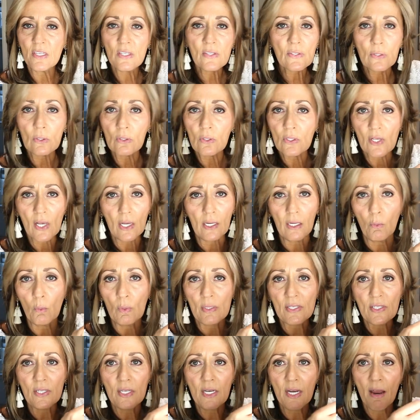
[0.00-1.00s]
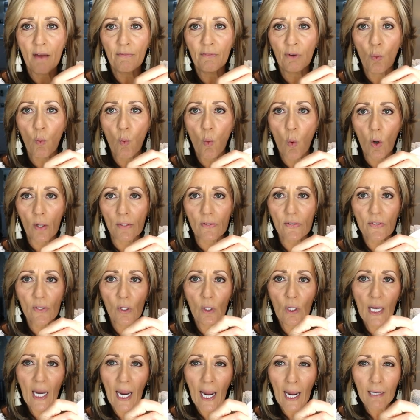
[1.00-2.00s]
This looks like it was never worn.
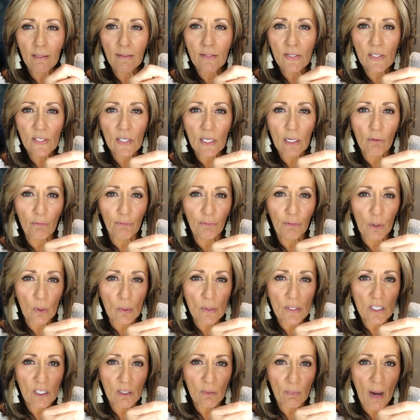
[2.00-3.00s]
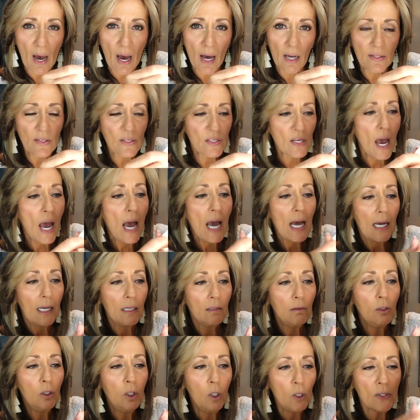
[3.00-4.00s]
So you can see a few spots.
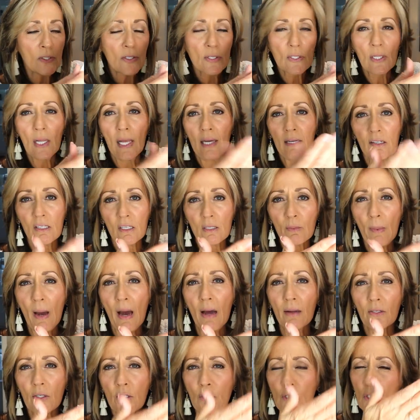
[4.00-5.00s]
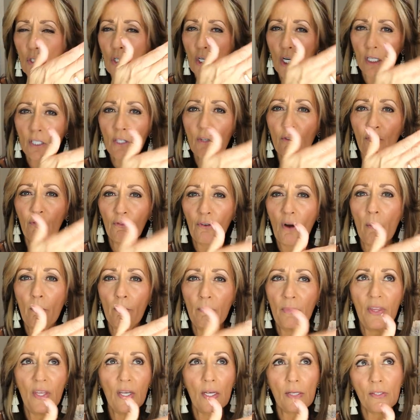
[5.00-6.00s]
It looks like spots just
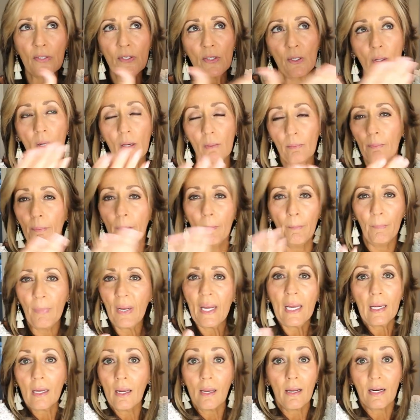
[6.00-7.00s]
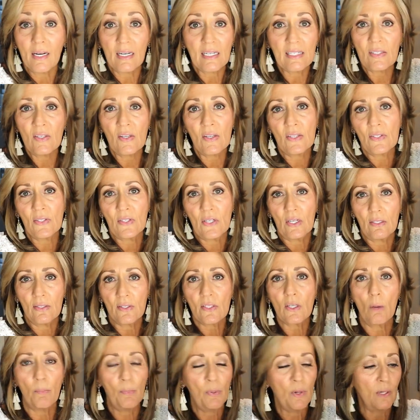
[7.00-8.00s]
from this being in
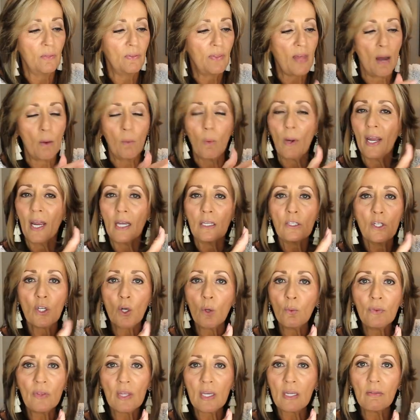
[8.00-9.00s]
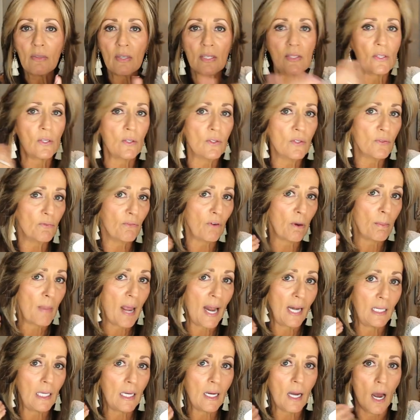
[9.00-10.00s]
existence. I'll put it that way. I don't think this is from
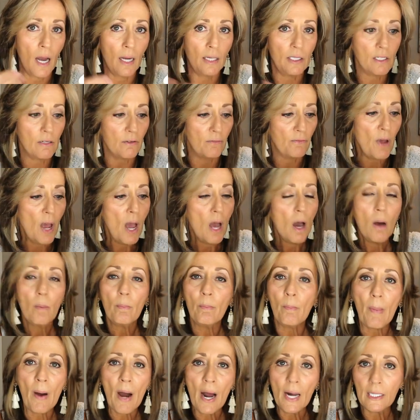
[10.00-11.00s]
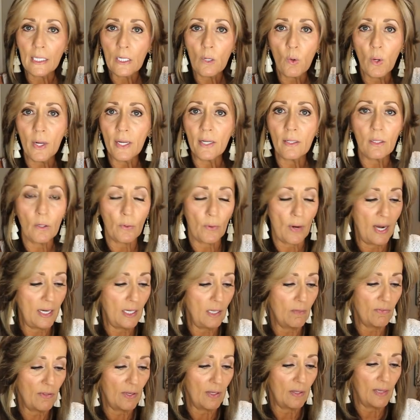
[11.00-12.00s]
any kind of body oil or
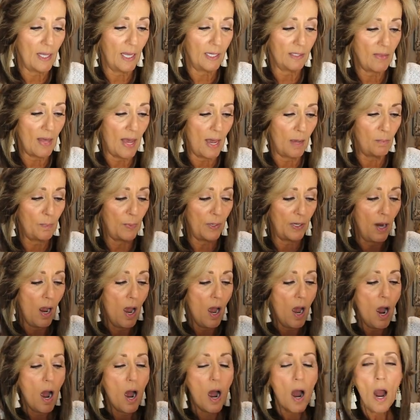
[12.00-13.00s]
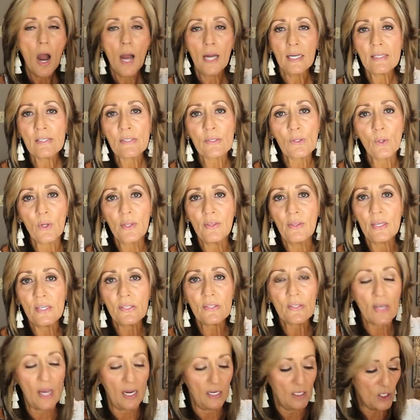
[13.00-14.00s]
anything like that, but I saw
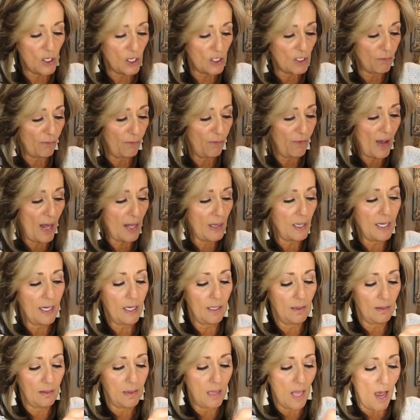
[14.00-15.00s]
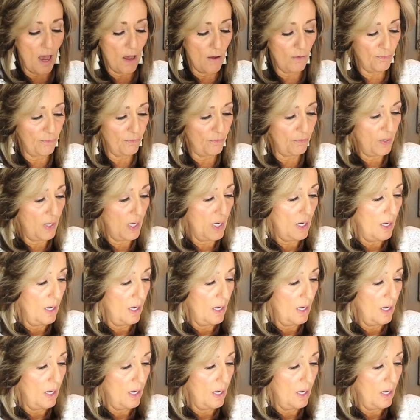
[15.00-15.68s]
this and just fell in love.